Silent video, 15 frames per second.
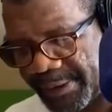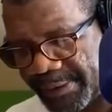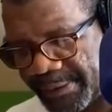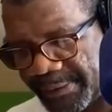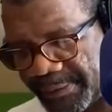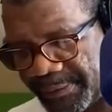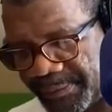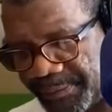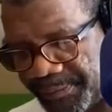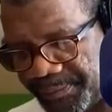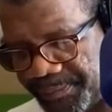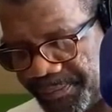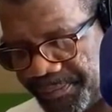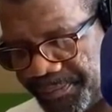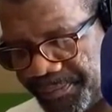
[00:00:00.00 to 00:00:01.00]

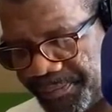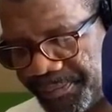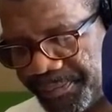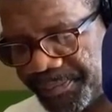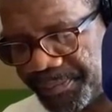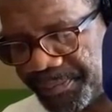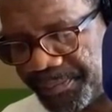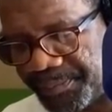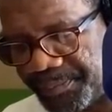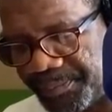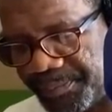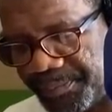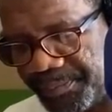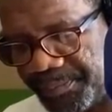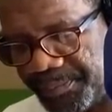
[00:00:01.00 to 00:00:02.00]

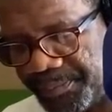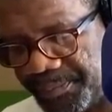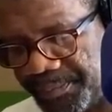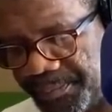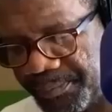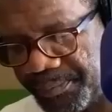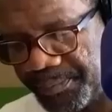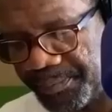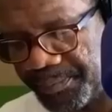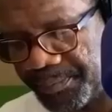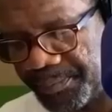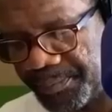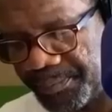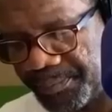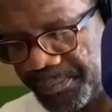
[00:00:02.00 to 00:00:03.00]

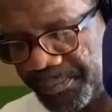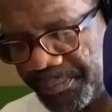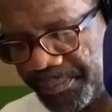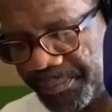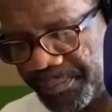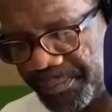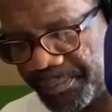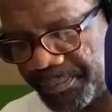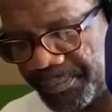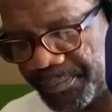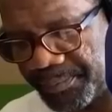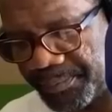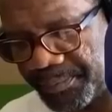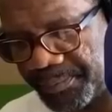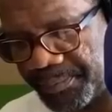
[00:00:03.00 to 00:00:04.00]

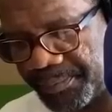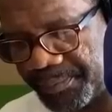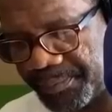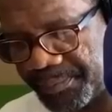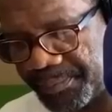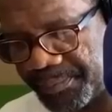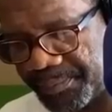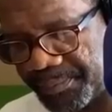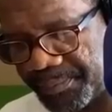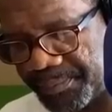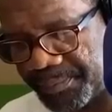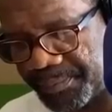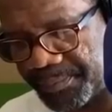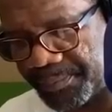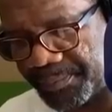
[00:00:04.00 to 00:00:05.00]

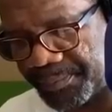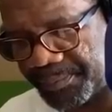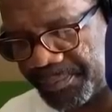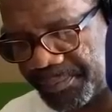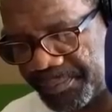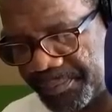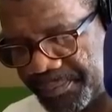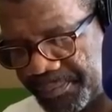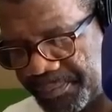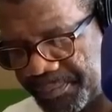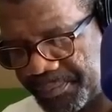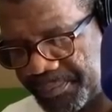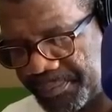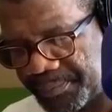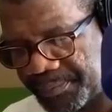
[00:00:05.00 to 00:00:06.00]

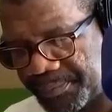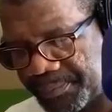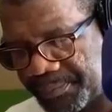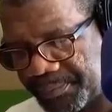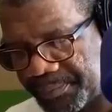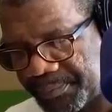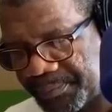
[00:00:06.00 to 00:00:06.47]
(silent)